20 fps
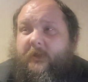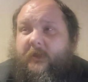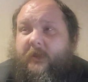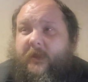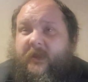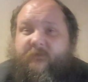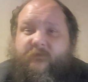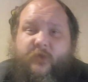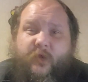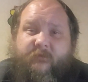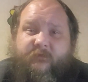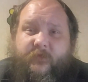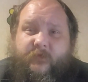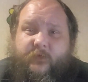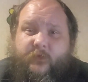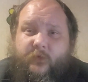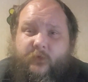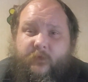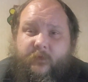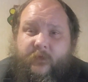If you have a
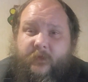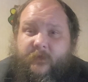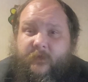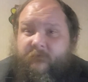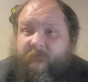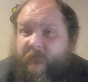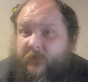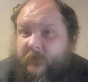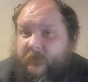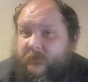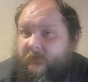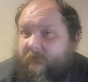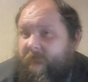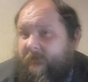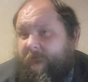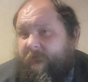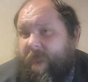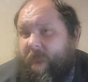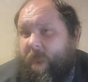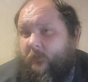student that's aversive to
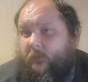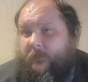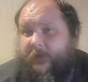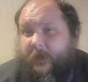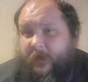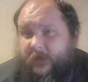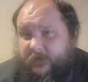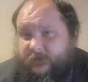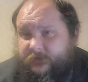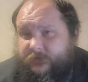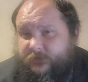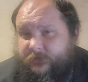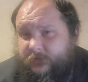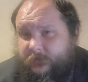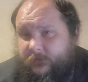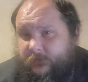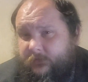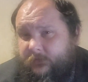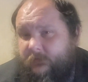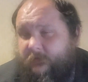physical touch
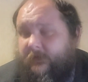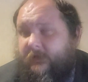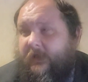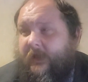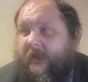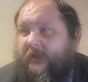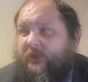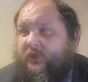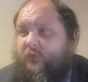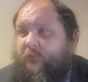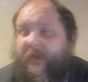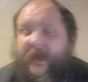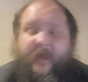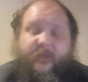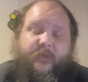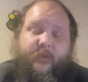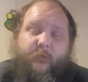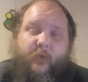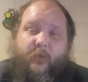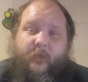and you
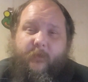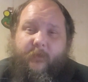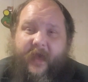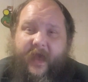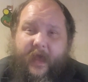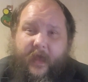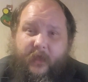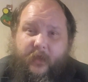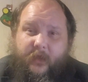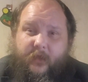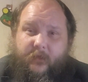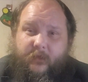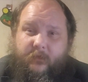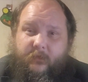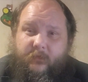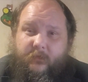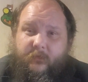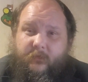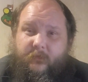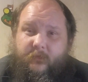pat them on the back
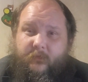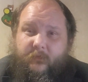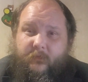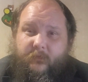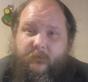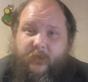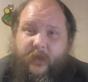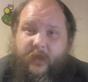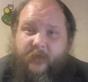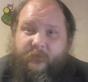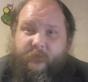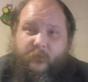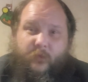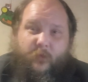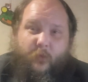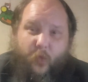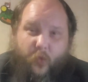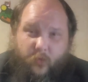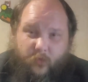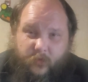as a
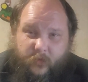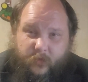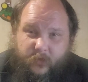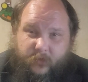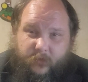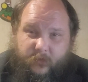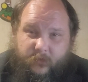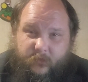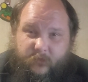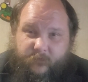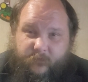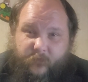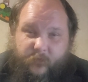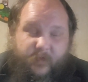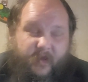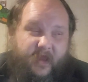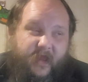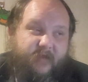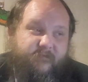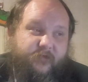reward for a
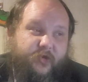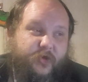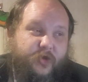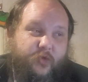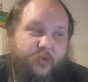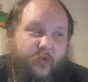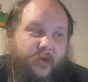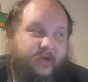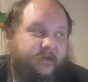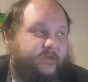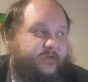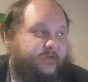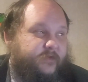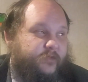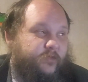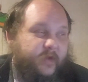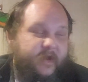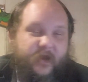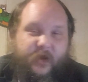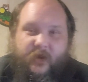behavior you want to
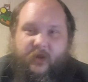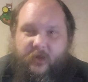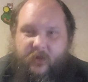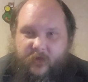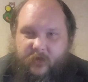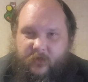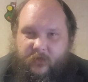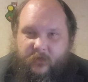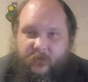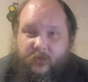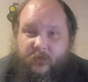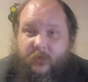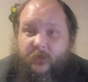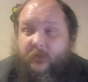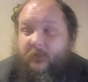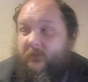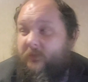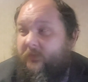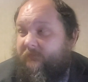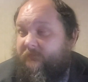reoccur,
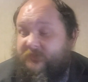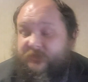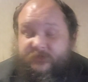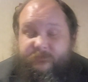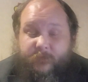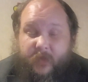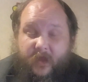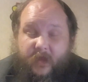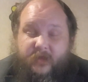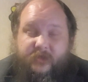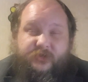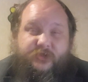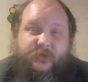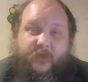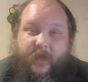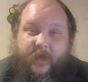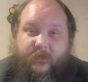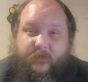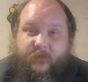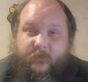you've just punished
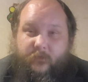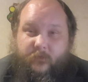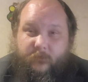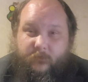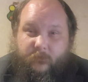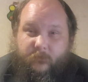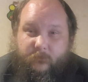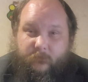that student.